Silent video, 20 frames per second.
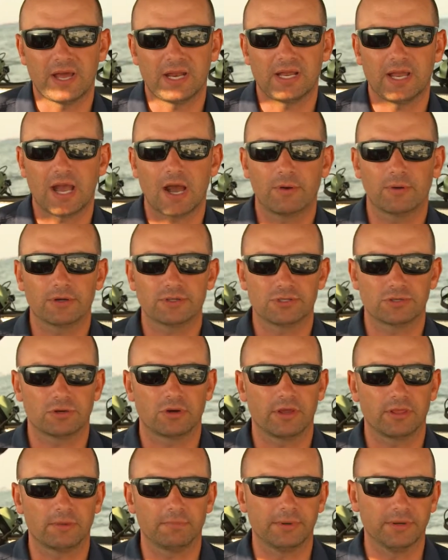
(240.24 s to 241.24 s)
many hours
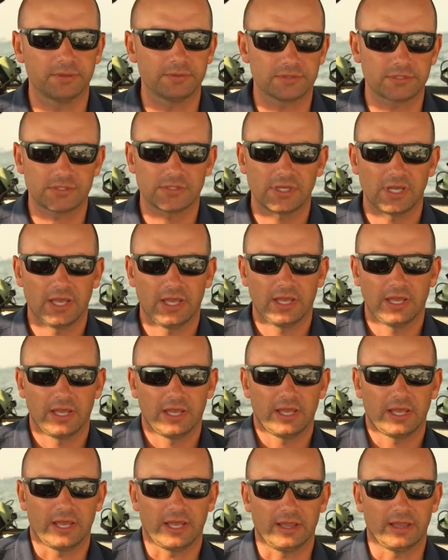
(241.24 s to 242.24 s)
are on the boats,
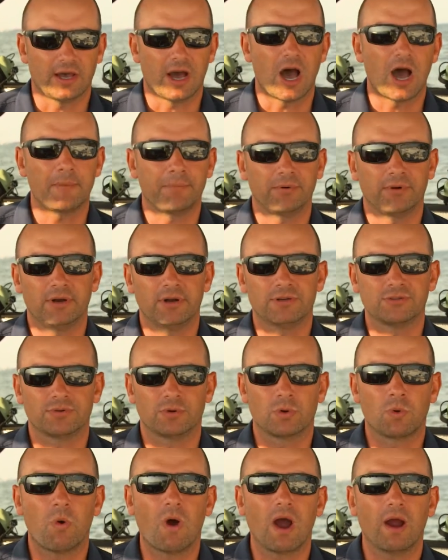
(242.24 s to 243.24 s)
and the
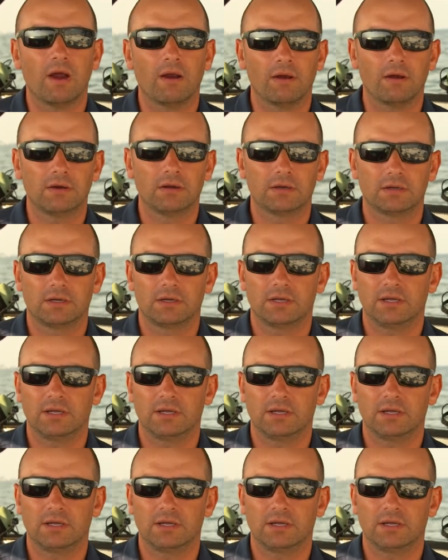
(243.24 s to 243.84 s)
operators require